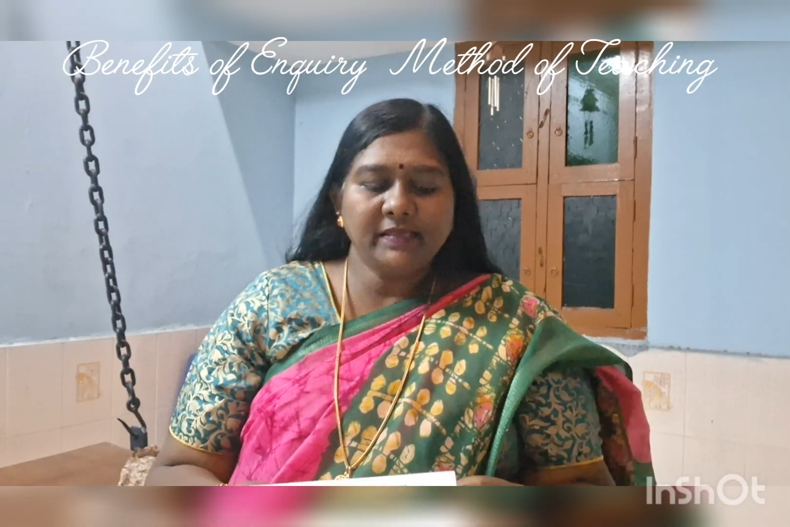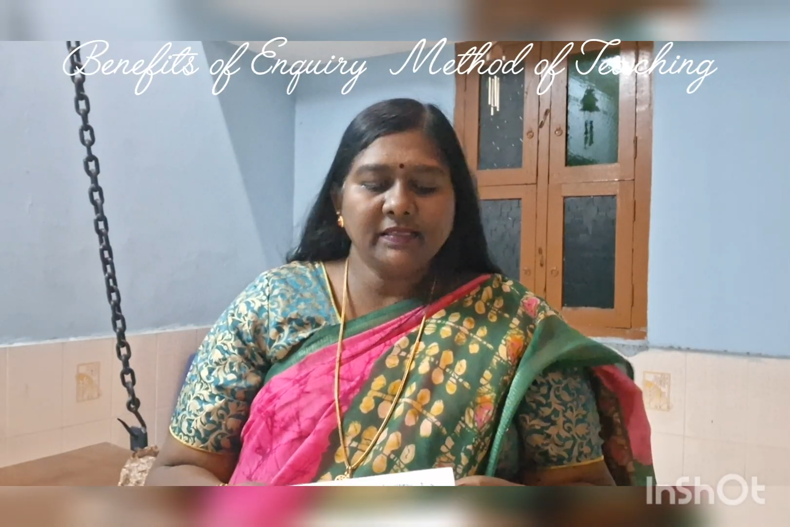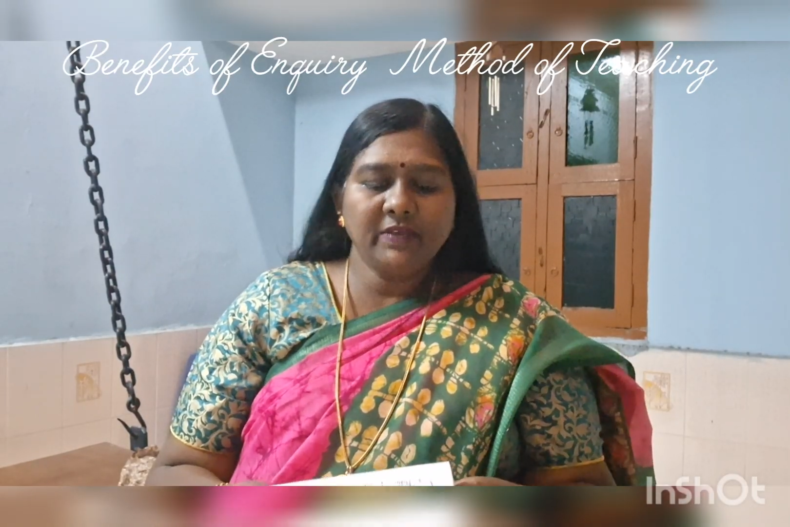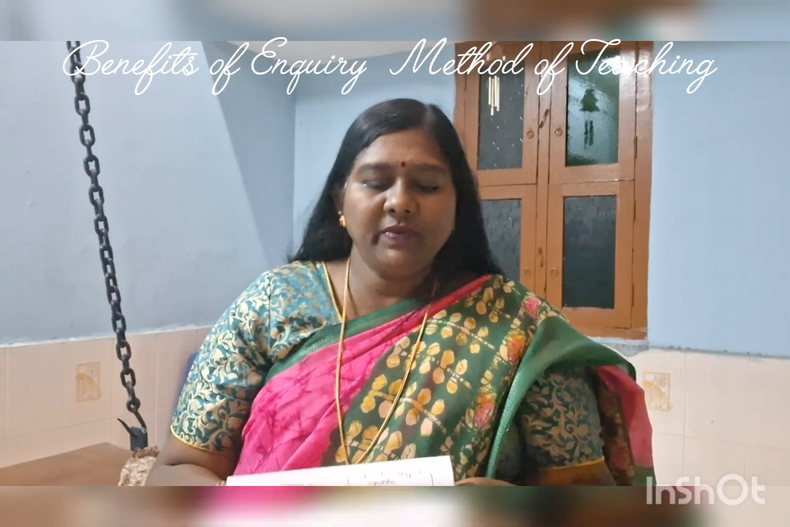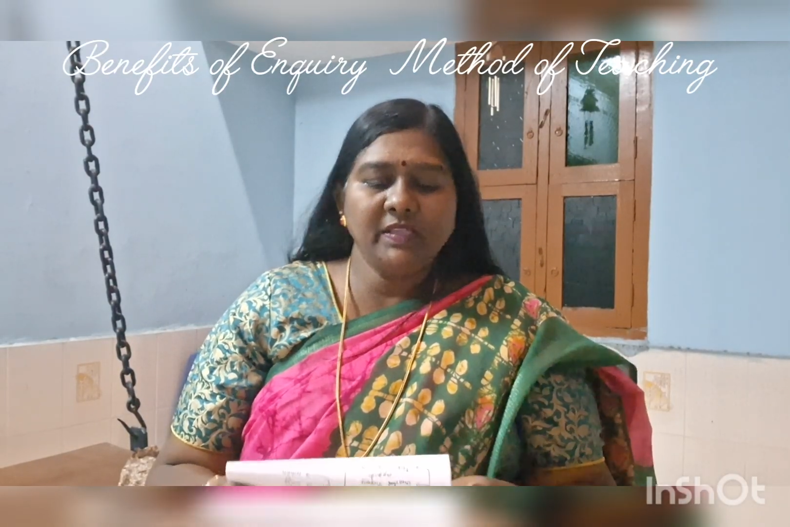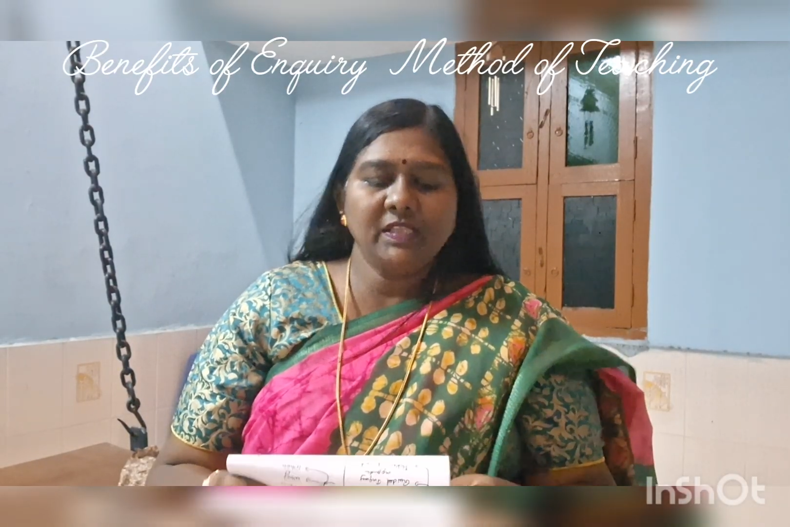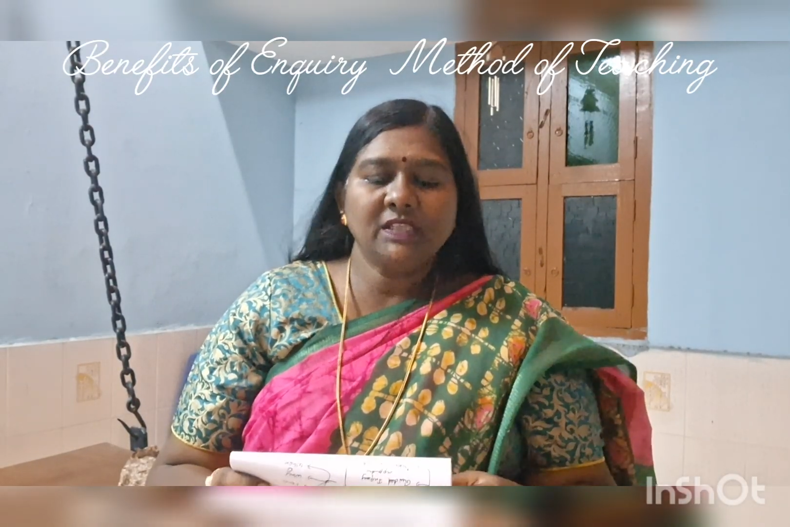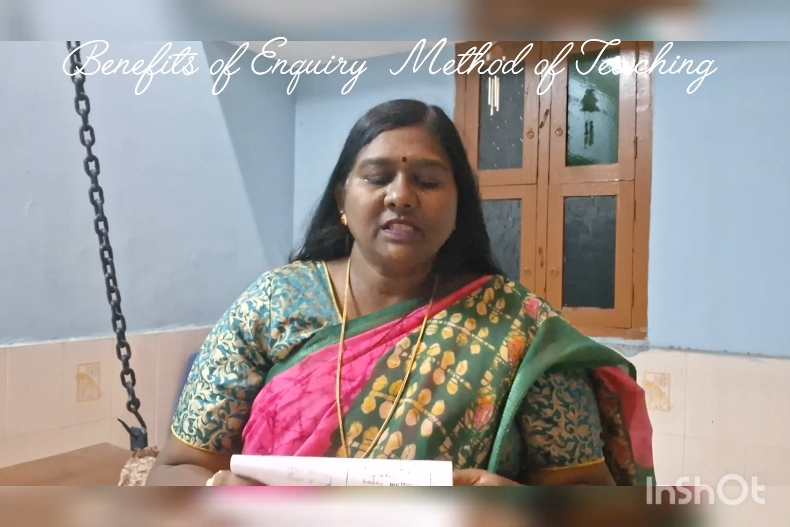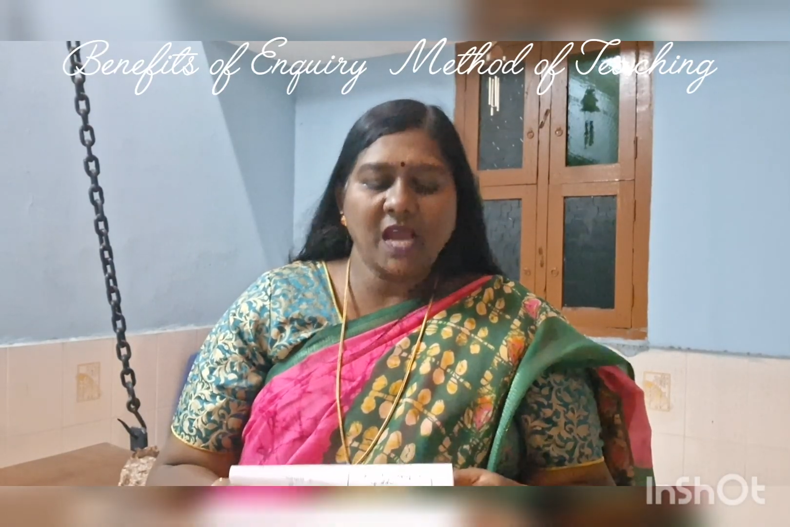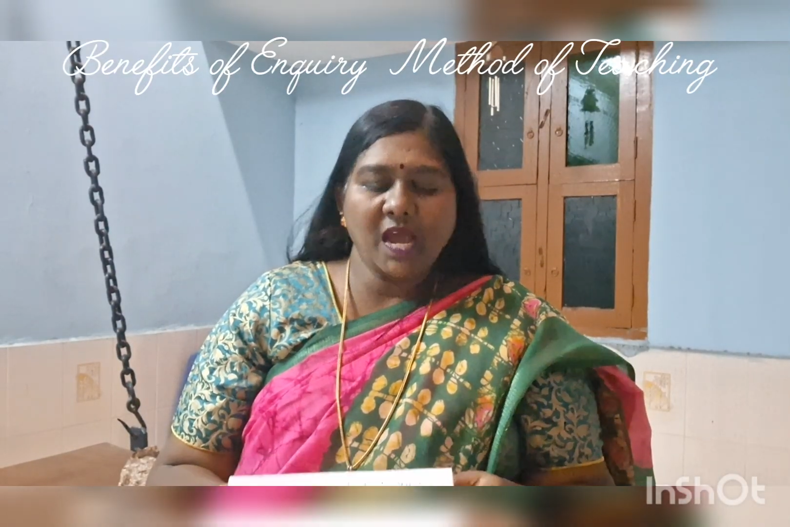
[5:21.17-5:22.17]
is giving
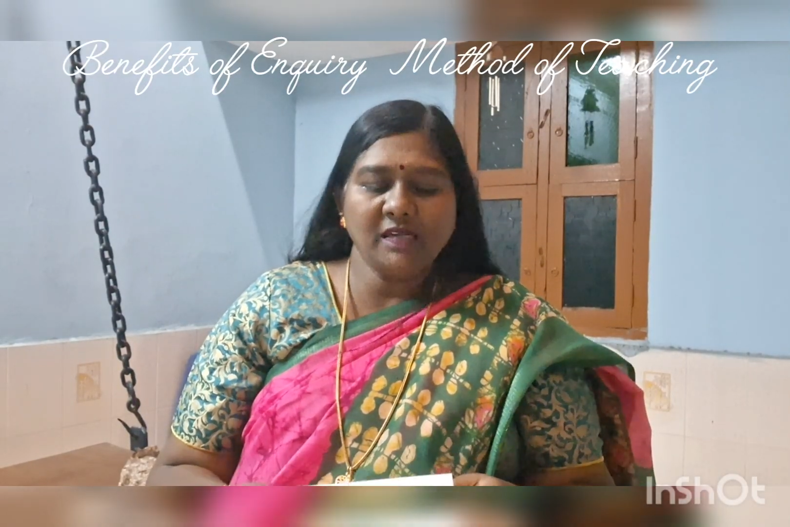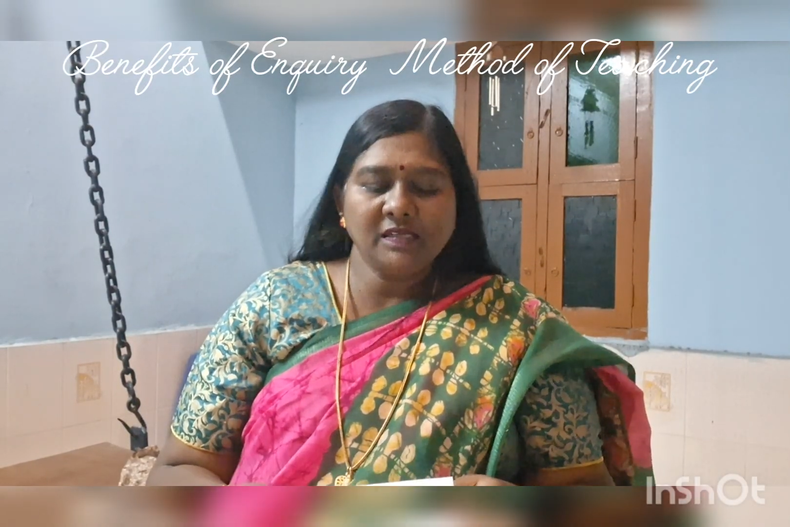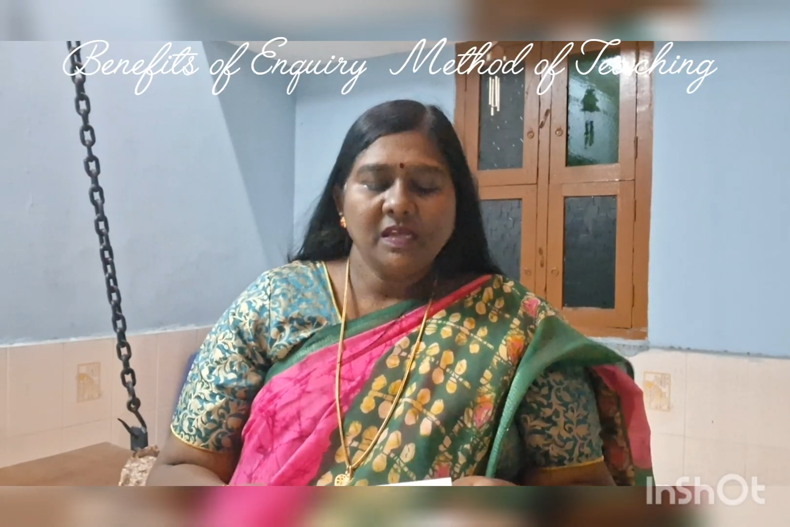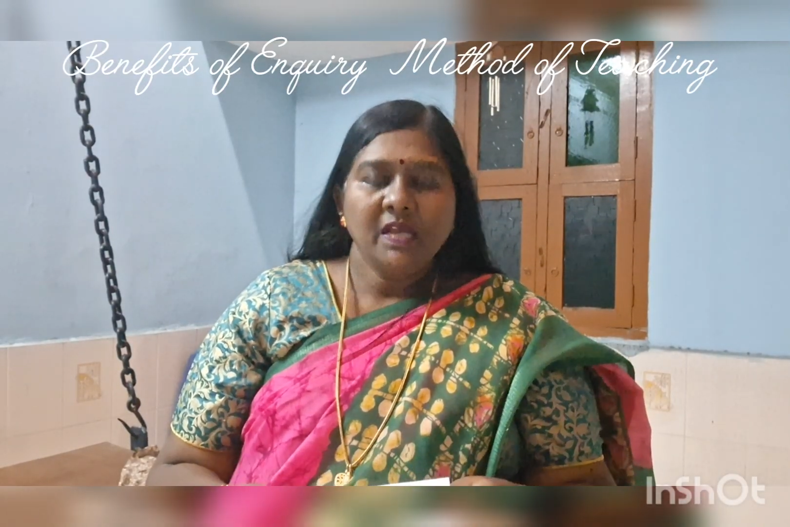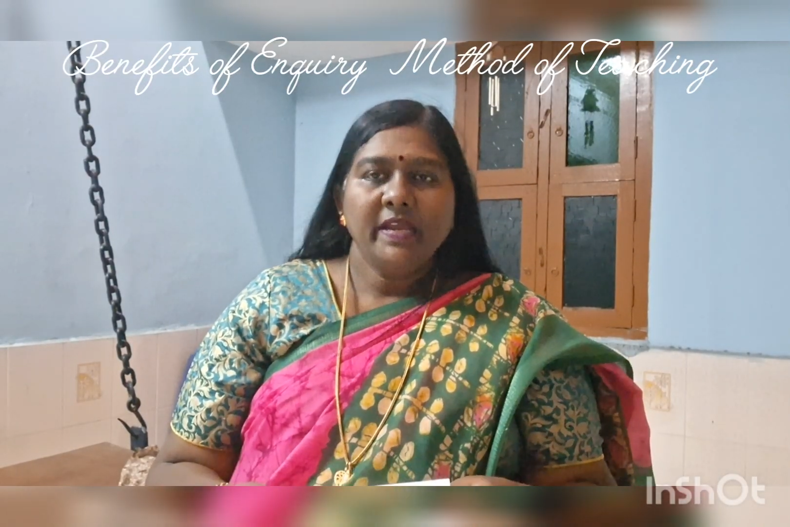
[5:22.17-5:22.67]
the chance,